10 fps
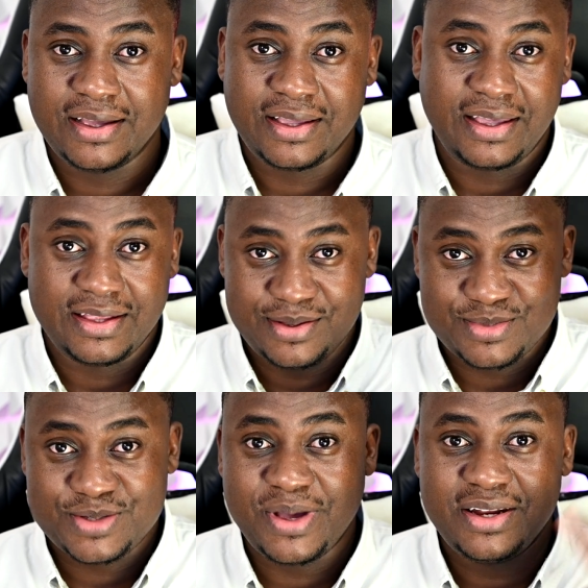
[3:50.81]
get them
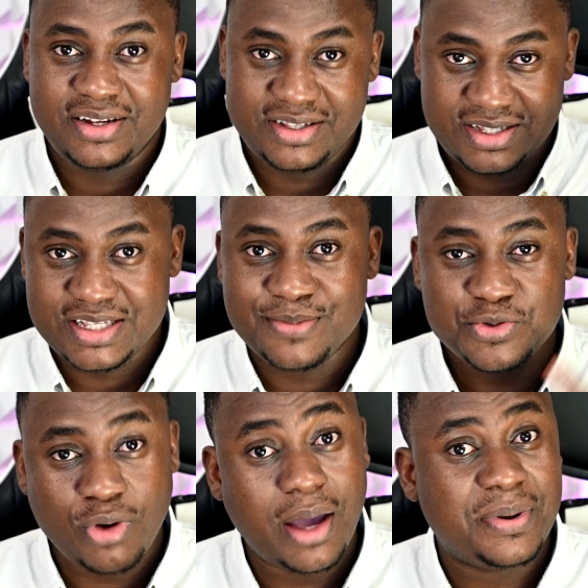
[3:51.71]
spending. They just keep
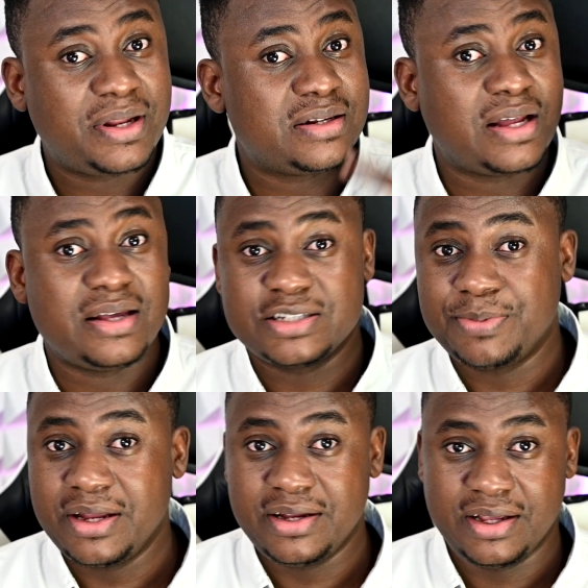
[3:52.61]
swiping and
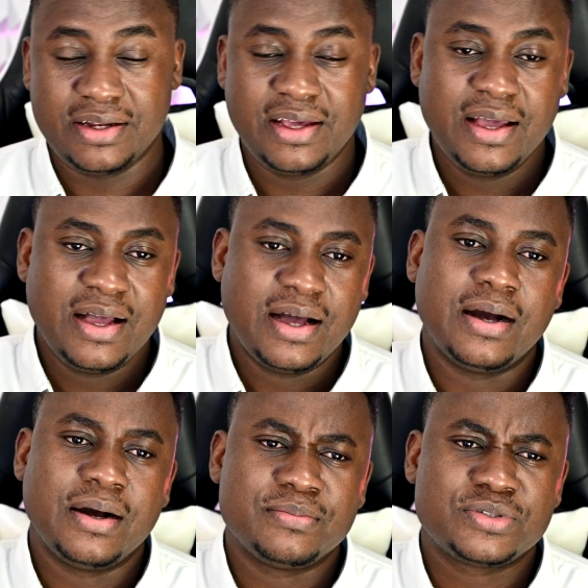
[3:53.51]
spending.
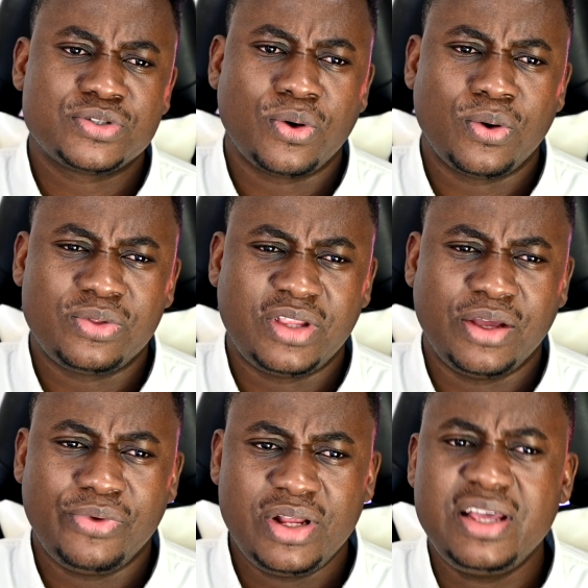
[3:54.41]
So
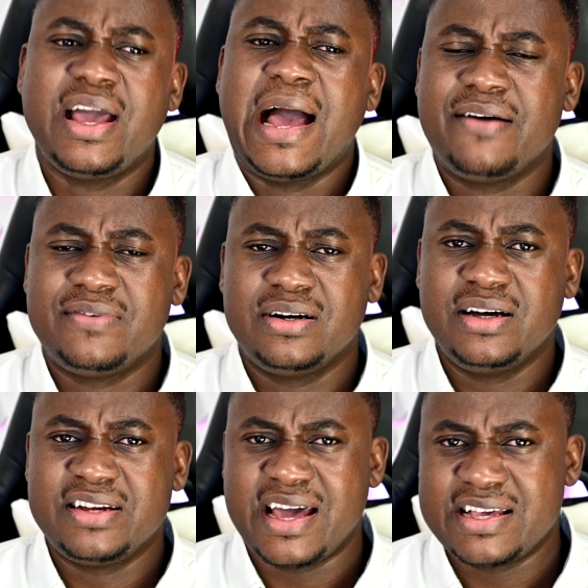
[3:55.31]
they really have
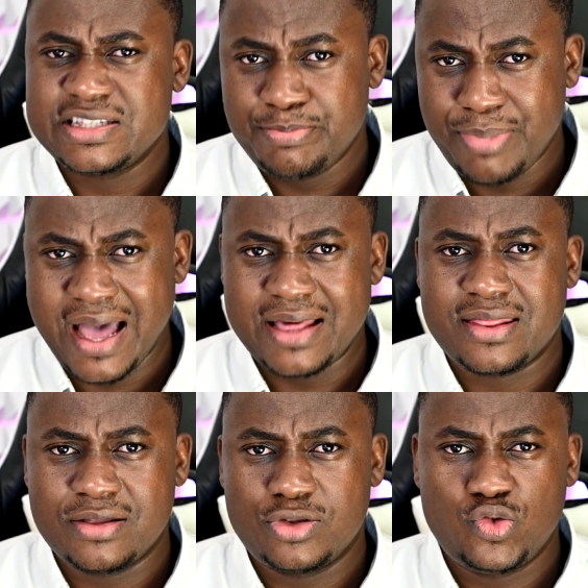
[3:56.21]
a nice
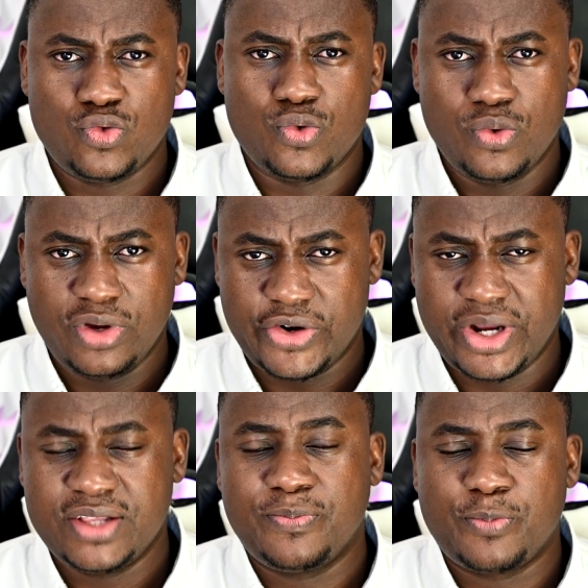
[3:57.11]
path to
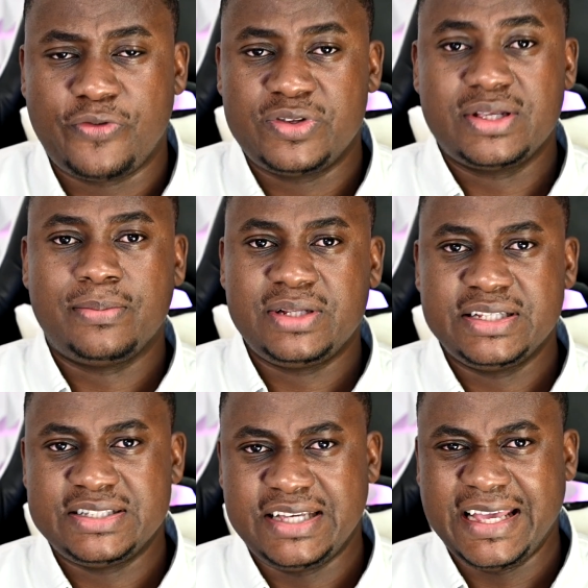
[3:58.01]
great
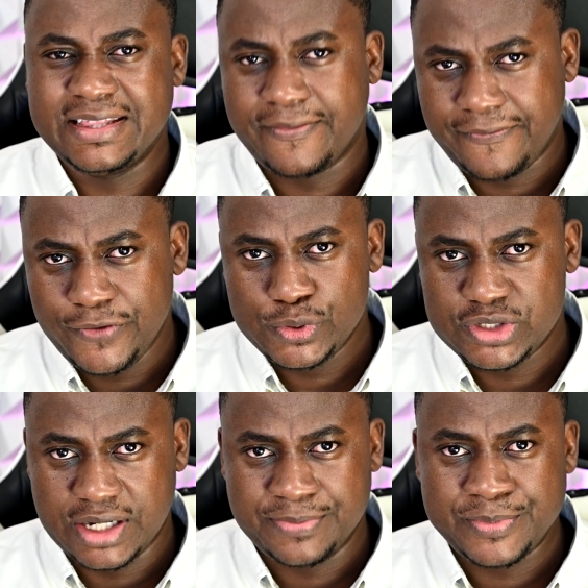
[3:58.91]
profitability in the future,